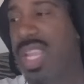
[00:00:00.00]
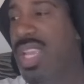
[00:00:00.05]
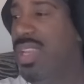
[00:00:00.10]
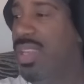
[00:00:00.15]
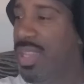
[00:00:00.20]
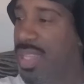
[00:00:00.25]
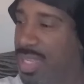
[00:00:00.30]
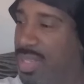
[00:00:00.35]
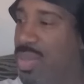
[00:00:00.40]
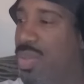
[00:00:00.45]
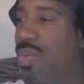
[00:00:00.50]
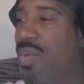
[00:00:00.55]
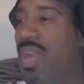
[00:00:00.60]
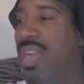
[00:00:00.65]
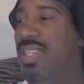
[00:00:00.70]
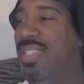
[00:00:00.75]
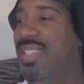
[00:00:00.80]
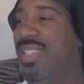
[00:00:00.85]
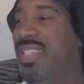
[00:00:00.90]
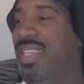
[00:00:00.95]
look who
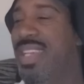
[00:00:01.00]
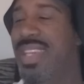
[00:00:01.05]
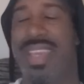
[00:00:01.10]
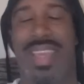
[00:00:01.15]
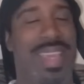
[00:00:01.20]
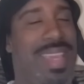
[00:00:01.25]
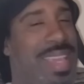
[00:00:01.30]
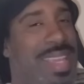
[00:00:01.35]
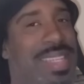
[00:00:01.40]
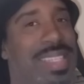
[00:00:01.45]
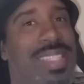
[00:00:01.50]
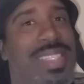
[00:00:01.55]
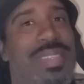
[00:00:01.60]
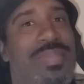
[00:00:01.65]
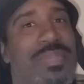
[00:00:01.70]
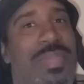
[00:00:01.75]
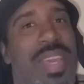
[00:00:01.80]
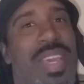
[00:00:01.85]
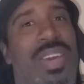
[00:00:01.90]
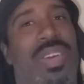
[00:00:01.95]
I see, Easy
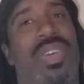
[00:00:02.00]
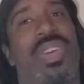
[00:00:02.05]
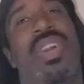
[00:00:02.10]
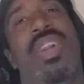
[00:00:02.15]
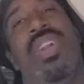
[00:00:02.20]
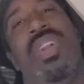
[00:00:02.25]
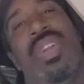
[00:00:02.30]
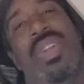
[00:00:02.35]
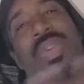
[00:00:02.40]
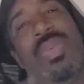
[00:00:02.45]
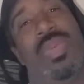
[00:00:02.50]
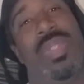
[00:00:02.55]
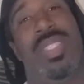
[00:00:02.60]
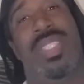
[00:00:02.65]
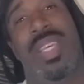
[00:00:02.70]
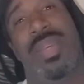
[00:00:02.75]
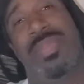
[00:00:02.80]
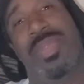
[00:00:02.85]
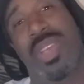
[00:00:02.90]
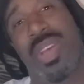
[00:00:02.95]
Mill. What's
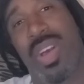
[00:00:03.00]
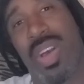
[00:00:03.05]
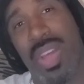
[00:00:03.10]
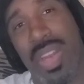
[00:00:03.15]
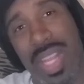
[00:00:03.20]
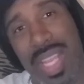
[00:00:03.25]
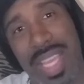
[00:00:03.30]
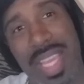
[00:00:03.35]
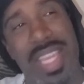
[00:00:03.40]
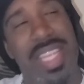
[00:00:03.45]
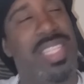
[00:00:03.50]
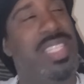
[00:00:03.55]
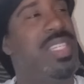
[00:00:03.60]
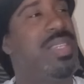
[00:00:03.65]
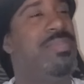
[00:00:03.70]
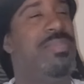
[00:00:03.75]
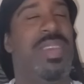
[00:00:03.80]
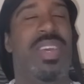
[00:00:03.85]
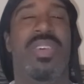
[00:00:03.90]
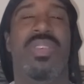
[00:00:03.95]
up to all the Easy
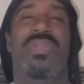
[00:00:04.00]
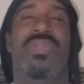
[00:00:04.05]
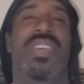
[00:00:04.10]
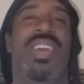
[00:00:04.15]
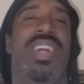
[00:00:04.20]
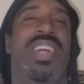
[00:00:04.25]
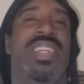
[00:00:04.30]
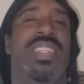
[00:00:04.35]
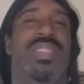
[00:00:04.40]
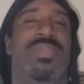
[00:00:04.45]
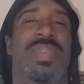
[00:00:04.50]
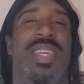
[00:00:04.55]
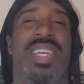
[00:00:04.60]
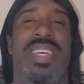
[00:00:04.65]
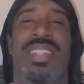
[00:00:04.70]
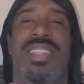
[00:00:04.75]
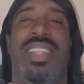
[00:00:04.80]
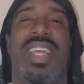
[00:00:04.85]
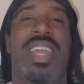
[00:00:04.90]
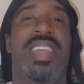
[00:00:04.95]
Mill fans,
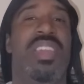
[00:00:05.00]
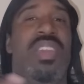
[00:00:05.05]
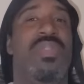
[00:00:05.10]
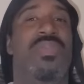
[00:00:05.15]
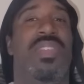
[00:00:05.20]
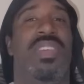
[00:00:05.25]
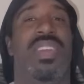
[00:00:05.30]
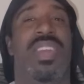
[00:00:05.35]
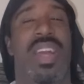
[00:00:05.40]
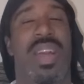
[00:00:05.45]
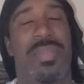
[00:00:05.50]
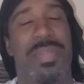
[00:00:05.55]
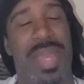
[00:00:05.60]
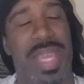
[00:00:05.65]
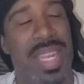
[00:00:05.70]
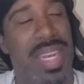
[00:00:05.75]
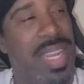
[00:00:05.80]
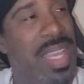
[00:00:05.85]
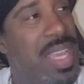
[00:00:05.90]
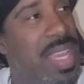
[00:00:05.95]
man? Thank you for
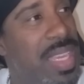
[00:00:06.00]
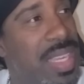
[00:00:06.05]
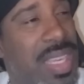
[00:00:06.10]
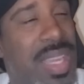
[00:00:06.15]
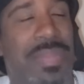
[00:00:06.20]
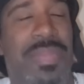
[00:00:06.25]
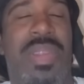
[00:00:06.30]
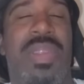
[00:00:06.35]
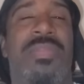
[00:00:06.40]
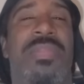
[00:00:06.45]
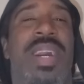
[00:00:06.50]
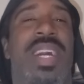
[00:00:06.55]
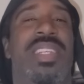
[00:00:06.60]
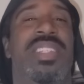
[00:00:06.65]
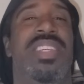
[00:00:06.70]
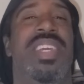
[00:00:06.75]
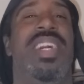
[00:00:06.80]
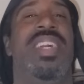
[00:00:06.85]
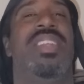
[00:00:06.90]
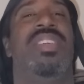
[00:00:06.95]
coming to my
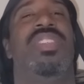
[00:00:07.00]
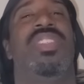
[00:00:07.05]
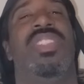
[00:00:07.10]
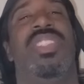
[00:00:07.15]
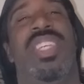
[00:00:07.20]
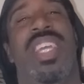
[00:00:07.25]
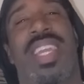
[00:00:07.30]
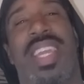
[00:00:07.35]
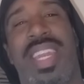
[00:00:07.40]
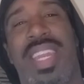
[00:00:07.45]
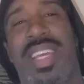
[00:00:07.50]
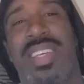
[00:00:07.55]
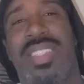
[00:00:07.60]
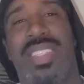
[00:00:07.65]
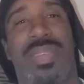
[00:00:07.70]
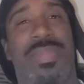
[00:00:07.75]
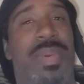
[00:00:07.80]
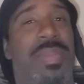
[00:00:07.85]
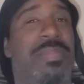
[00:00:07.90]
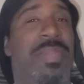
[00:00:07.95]
channels, checking out
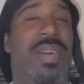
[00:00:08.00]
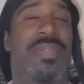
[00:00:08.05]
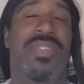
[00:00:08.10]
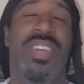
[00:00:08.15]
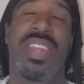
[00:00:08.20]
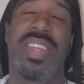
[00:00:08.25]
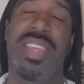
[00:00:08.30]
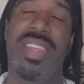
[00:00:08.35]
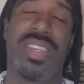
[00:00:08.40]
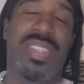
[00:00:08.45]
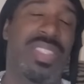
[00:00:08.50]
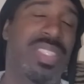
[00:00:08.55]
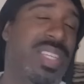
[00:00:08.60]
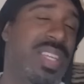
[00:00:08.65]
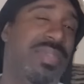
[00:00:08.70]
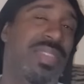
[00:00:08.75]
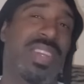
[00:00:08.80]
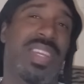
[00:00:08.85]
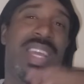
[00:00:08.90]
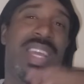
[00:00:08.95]
some of my videos, leaving